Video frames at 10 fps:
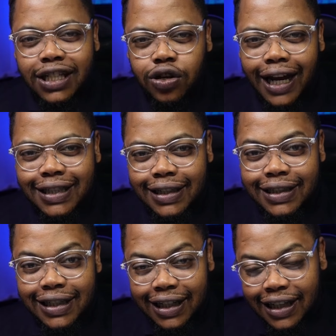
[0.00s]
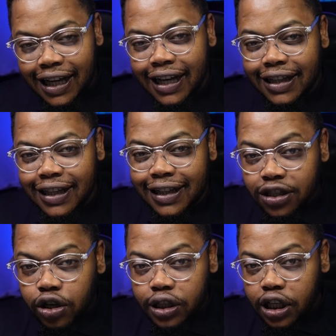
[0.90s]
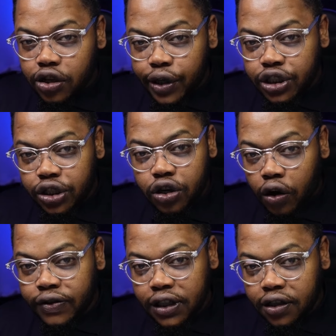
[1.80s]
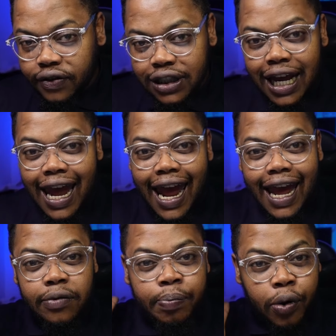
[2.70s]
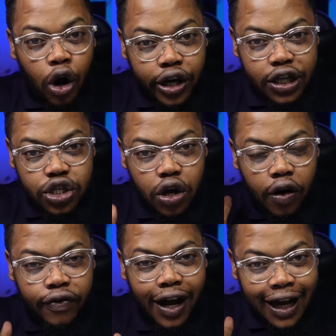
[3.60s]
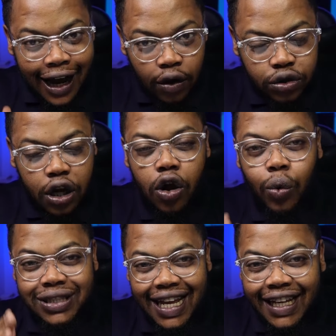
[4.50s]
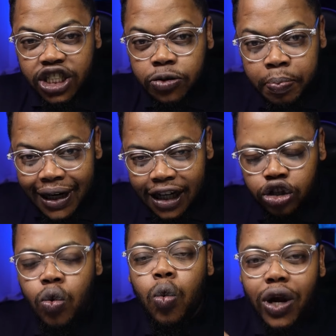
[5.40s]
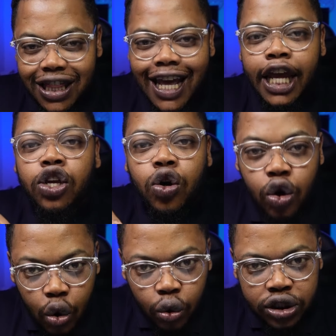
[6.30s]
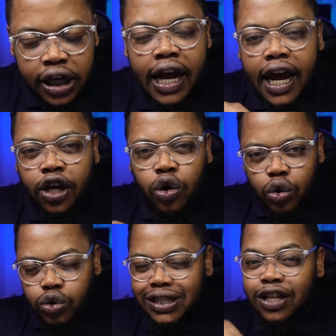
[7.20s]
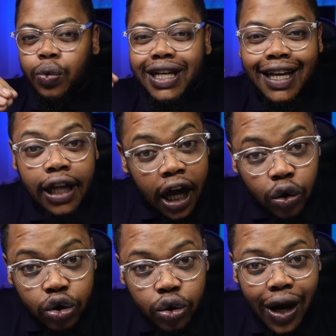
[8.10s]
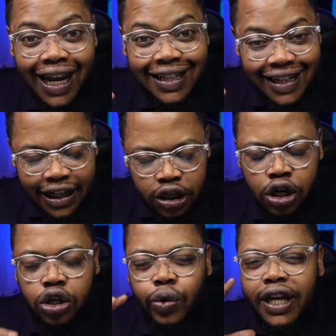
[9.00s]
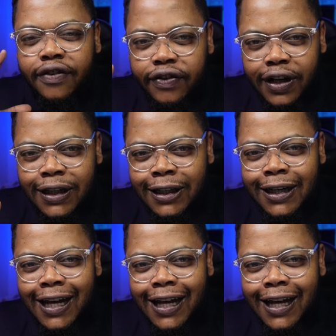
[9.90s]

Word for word: as you guys can see there, the discontinuation of service and blockage of account was explained with a clause, a clause that we can go to and read to get further